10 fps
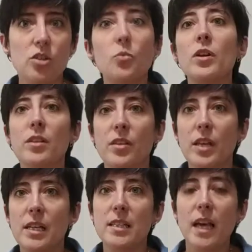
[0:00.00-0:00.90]
It's one of the
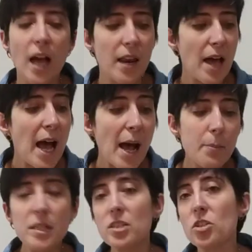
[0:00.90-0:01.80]
things that kind of
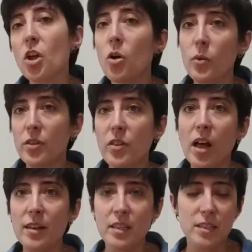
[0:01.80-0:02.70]
happens along with a
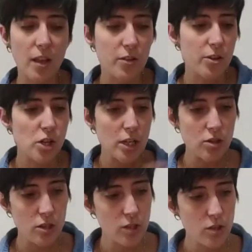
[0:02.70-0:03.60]
lot of these other
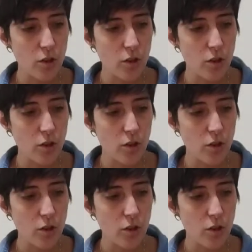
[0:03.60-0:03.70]
changes.